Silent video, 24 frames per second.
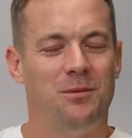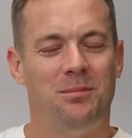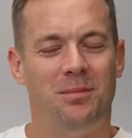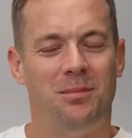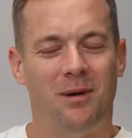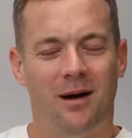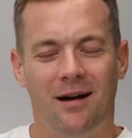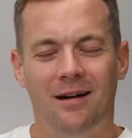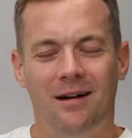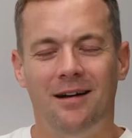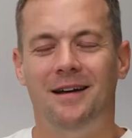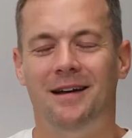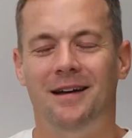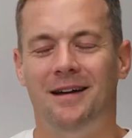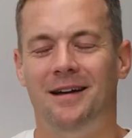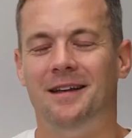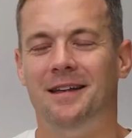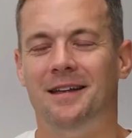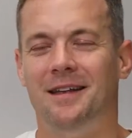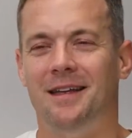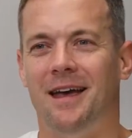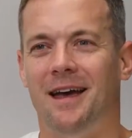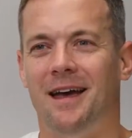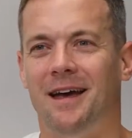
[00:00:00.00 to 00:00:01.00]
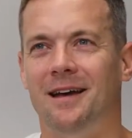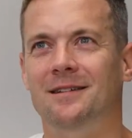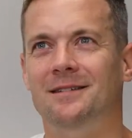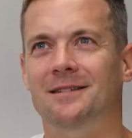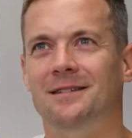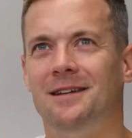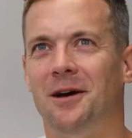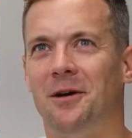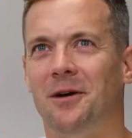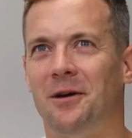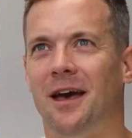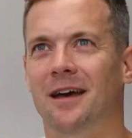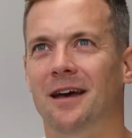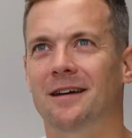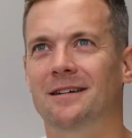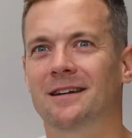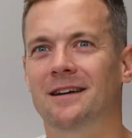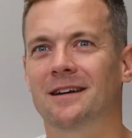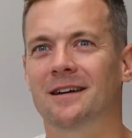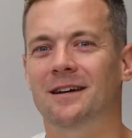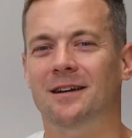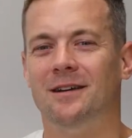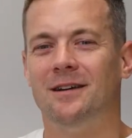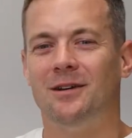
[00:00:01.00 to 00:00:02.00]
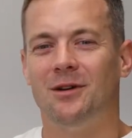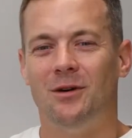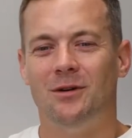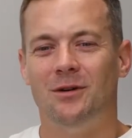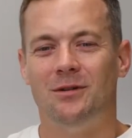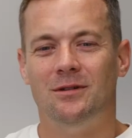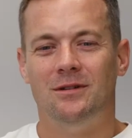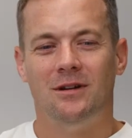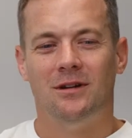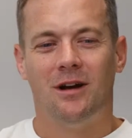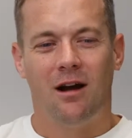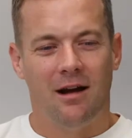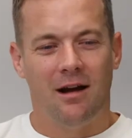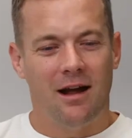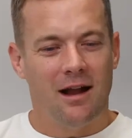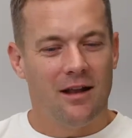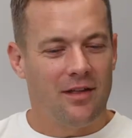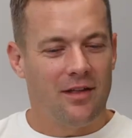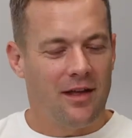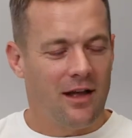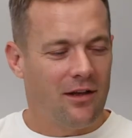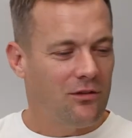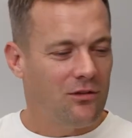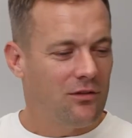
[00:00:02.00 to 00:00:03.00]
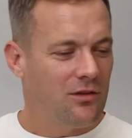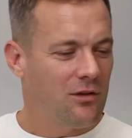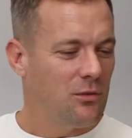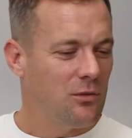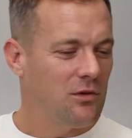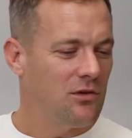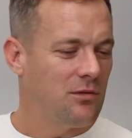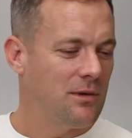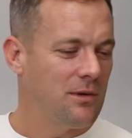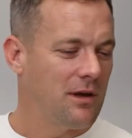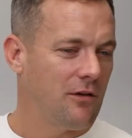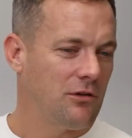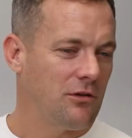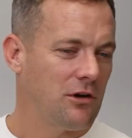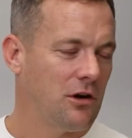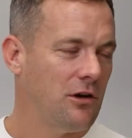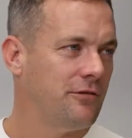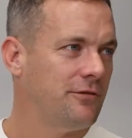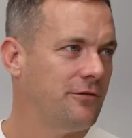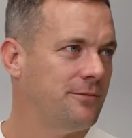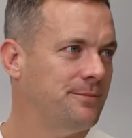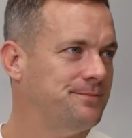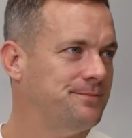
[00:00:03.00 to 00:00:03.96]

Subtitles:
But yeah, okay, cool. All right, anything else that we should be covering off?